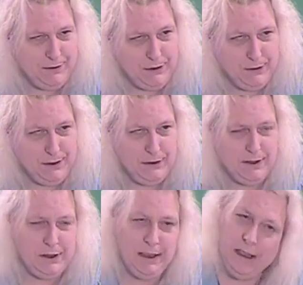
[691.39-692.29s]
you two-year
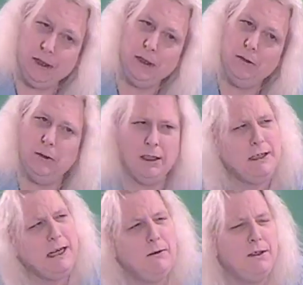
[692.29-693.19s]
education? What does
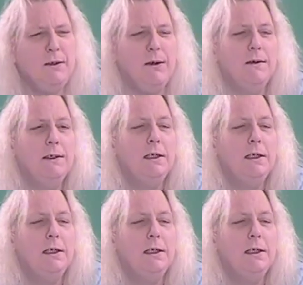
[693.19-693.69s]
that do?